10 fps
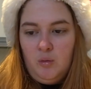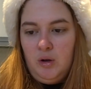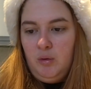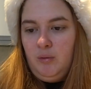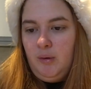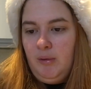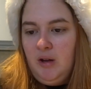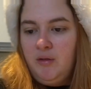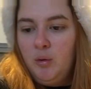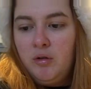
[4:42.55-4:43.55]
well, it wouldn't be me
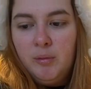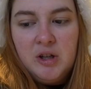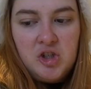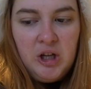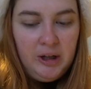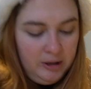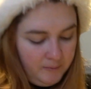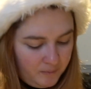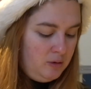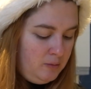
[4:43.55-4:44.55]
if there wasn't a bit of shell in it.
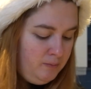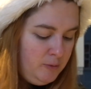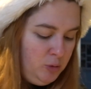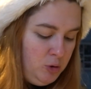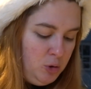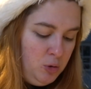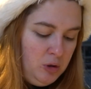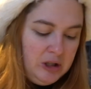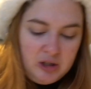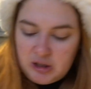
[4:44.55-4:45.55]

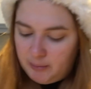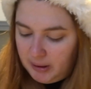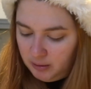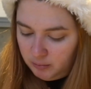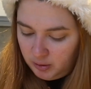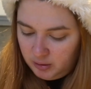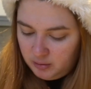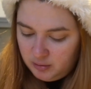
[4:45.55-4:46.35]
It does say beaten, right?